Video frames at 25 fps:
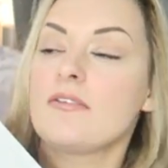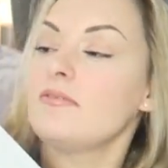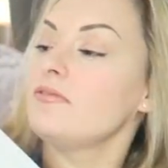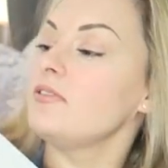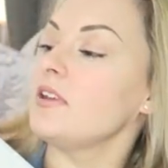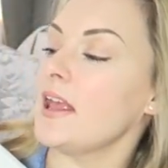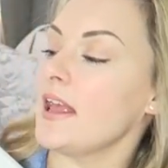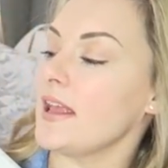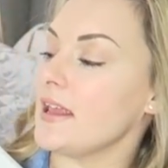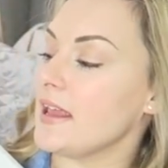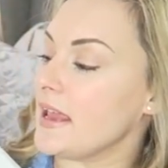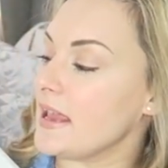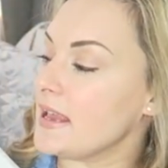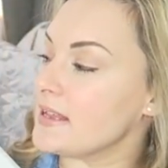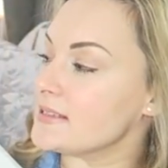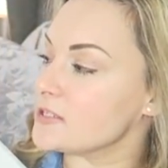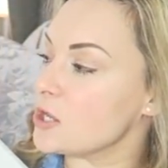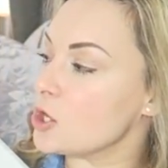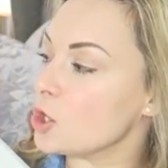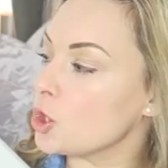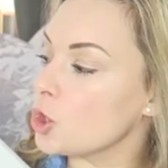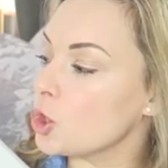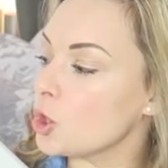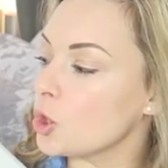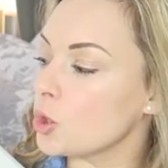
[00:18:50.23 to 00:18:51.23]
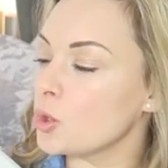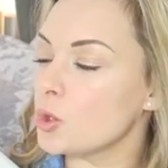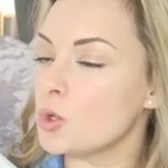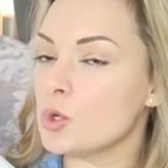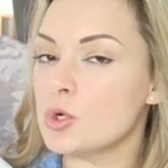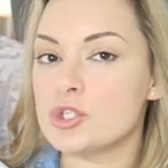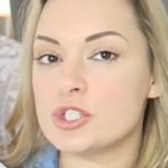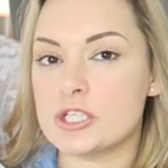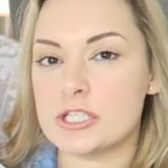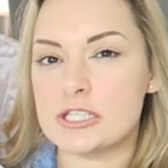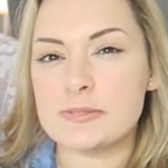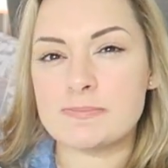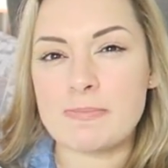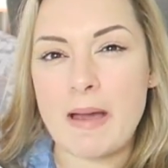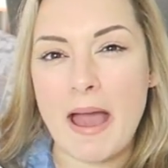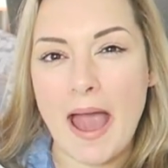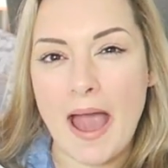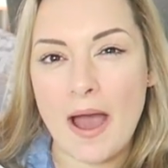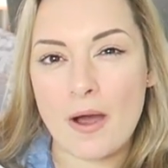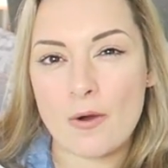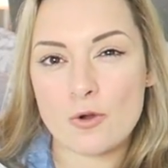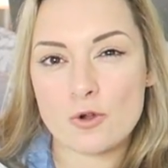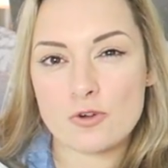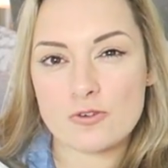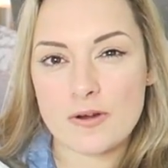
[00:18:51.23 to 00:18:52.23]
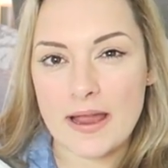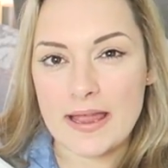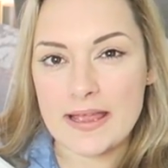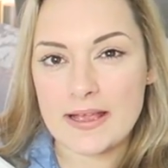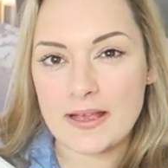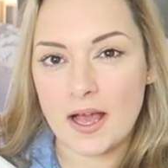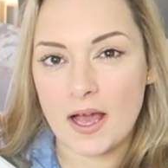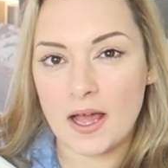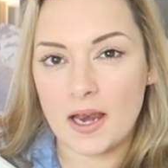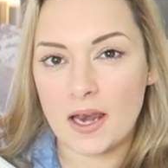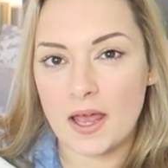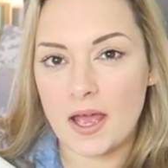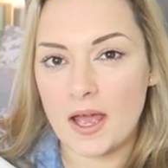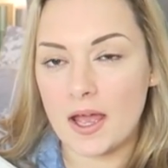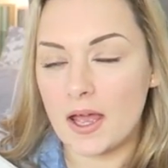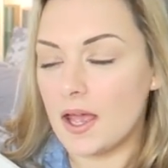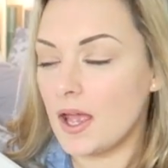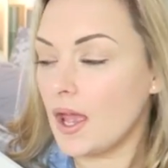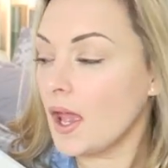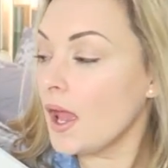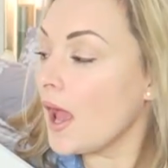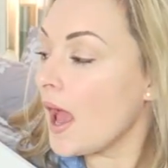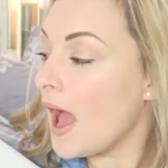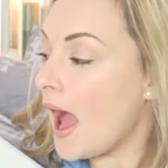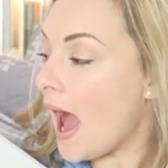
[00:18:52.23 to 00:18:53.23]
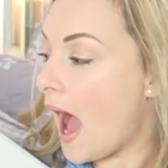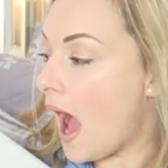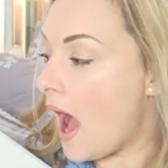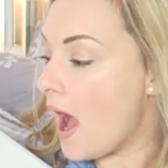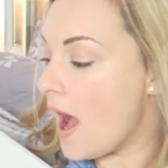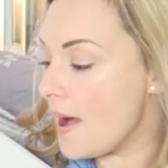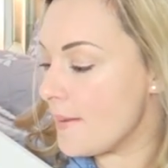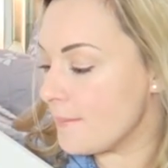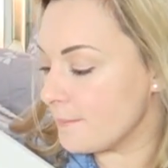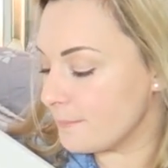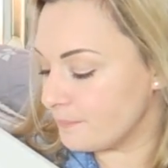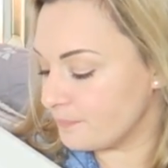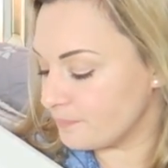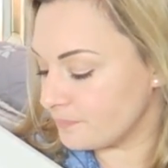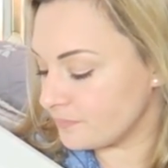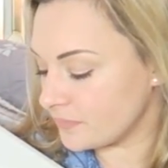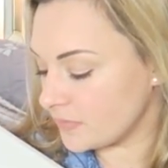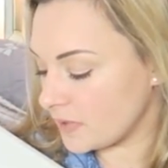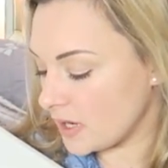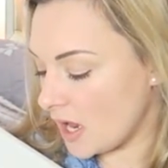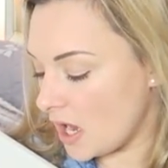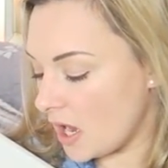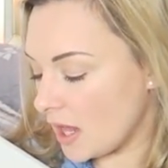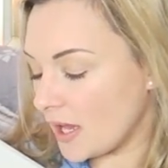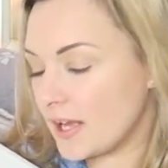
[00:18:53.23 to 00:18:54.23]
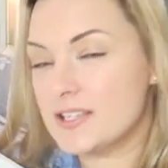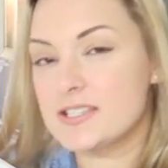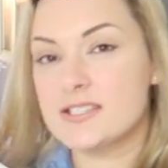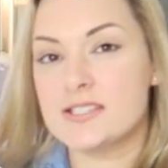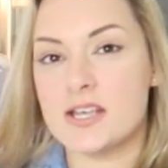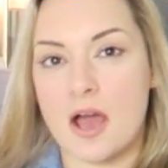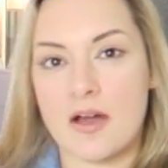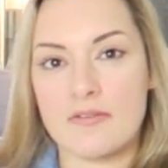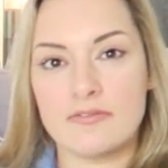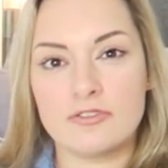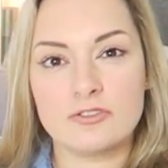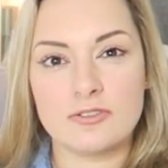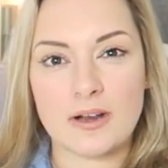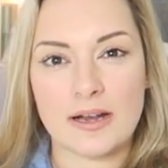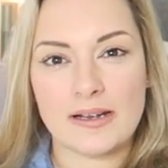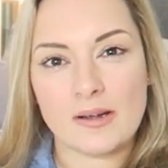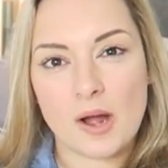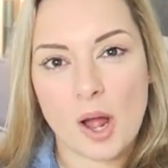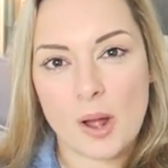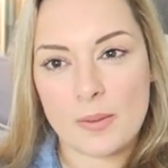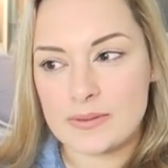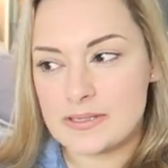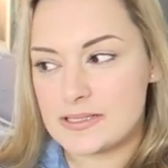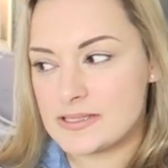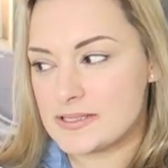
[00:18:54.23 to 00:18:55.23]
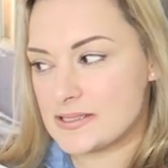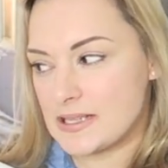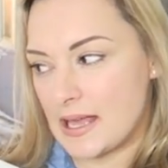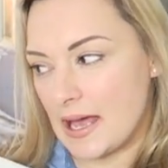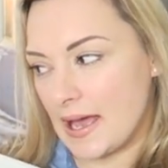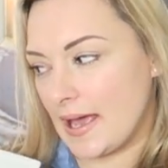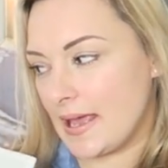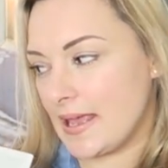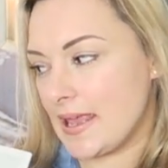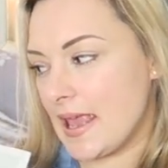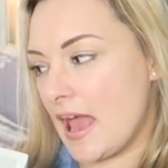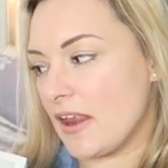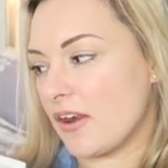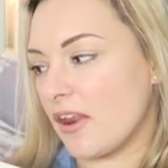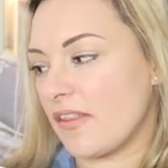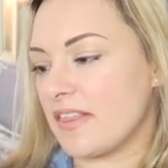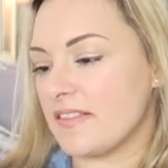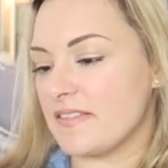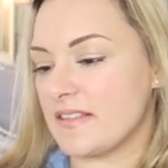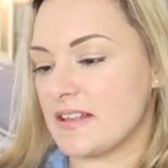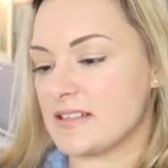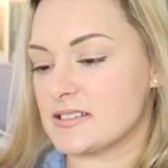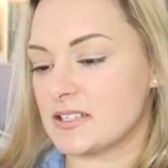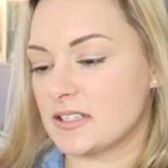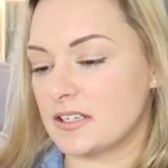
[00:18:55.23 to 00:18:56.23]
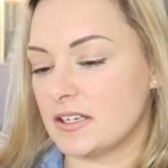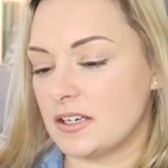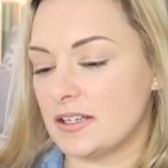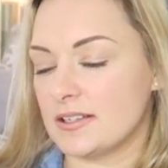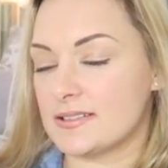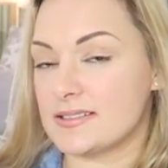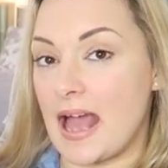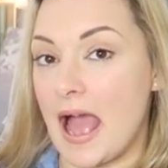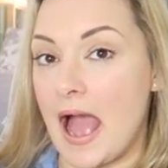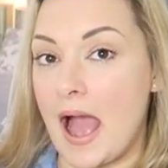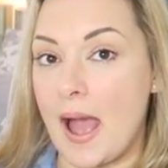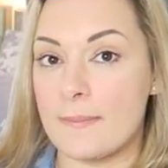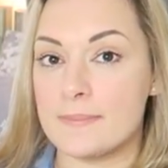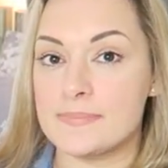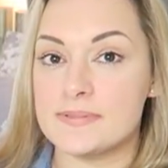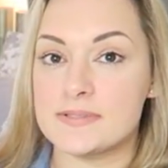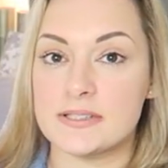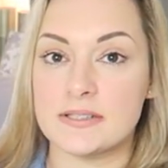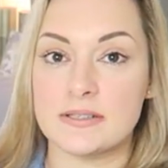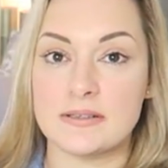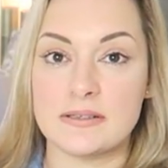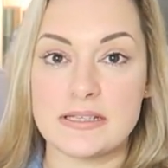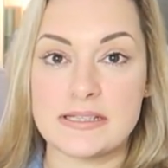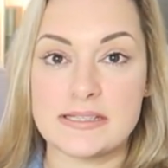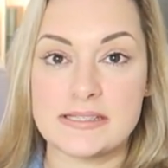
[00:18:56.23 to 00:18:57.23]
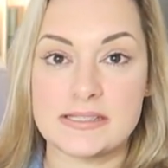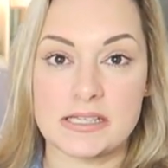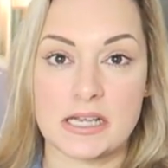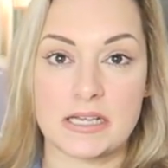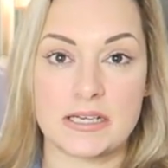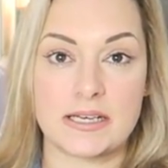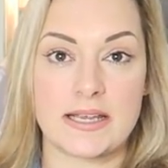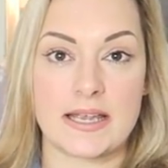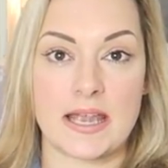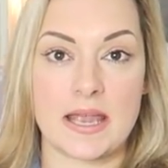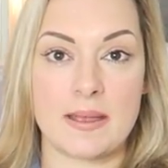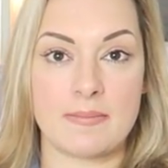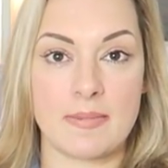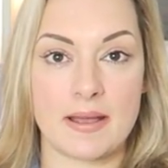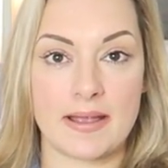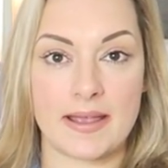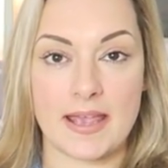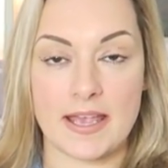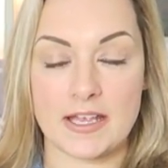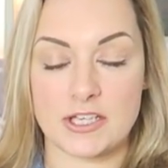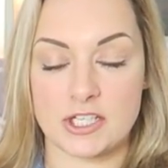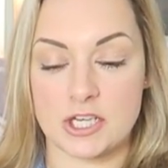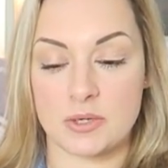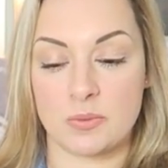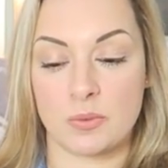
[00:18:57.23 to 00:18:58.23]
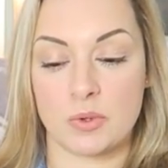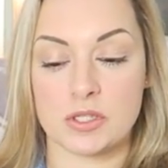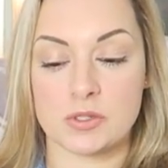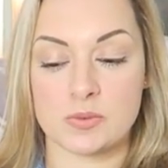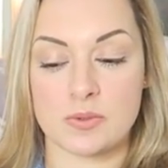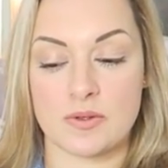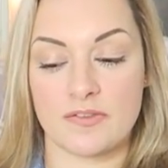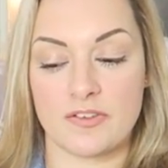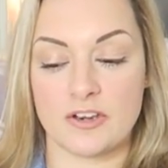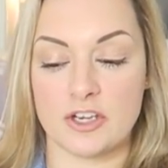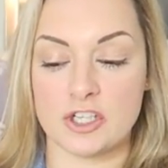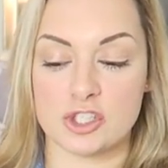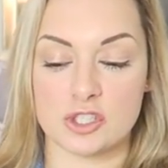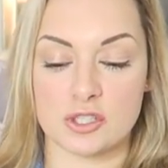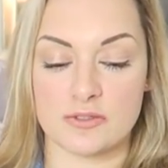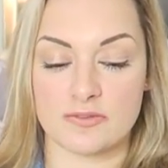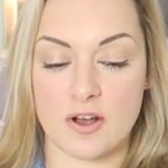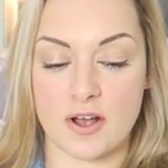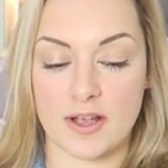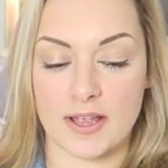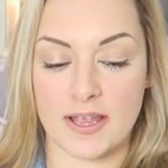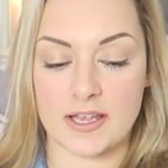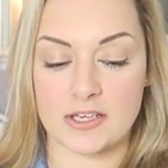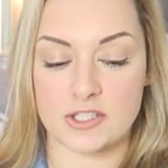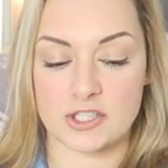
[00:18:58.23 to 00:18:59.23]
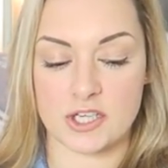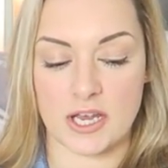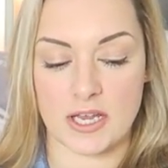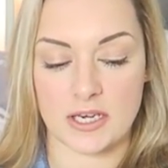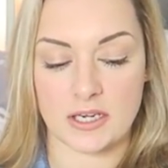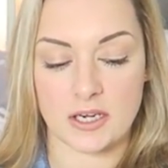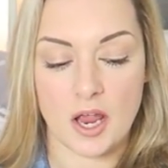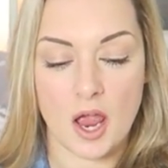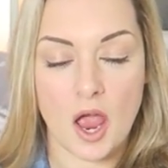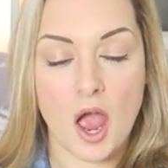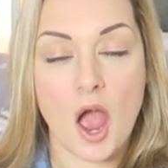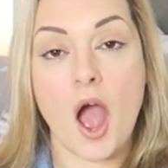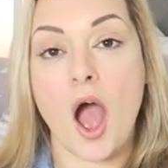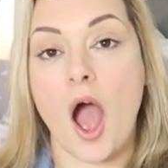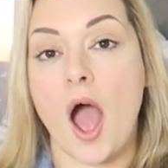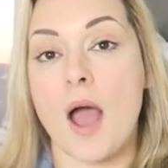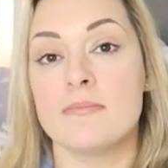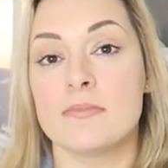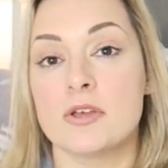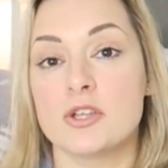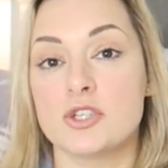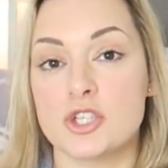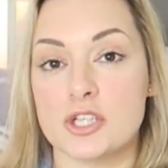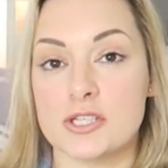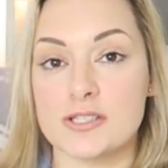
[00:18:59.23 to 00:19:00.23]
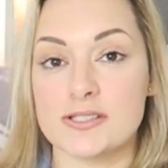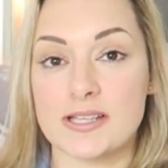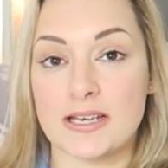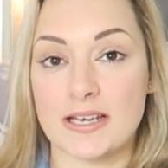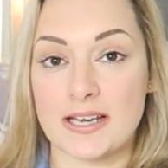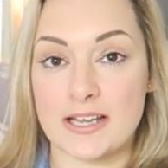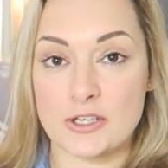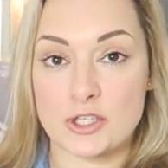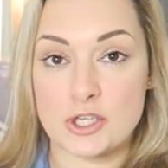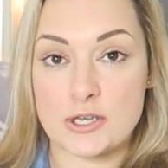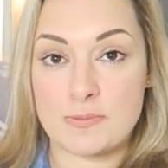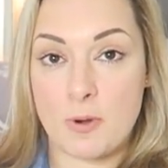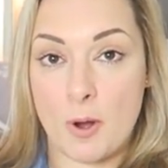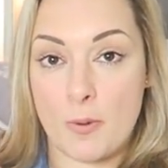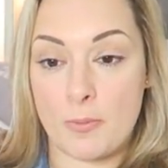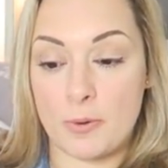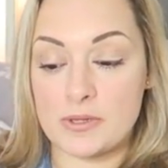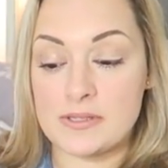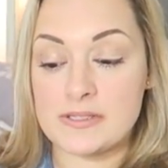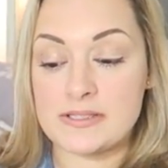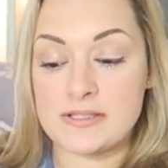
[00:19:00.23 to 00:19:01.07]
lovely. It's a gorgeous pale grey colour. Um, like a dove grey I would say and I think that's going to look absolutely stunning in my kitchen once we finished off our kitchen um, just to literally pop